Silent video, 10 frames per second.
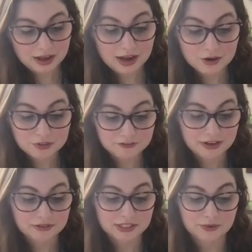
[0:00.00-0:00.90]
I only
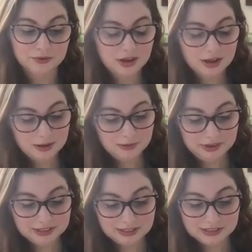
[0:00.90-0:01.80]
found out
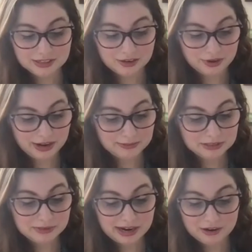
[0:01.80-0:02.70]
because Indigo came
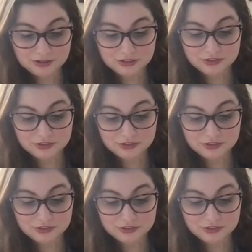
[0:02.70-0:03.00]
to my house